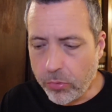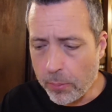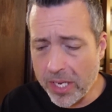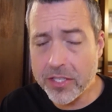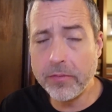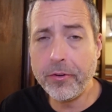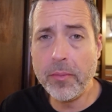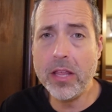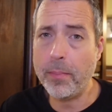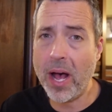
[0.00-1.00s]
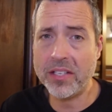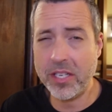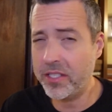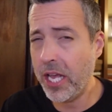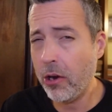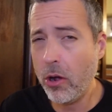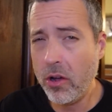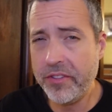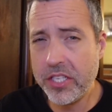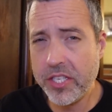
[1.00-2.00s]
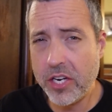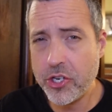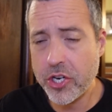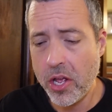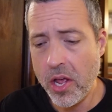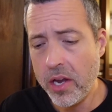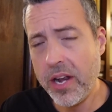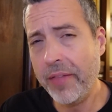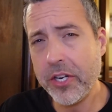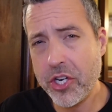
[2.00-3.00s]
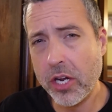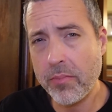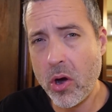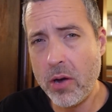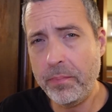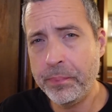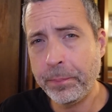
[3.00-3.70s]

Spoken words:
Because for me, the pasta is the hero of this dish, not the chicken parm.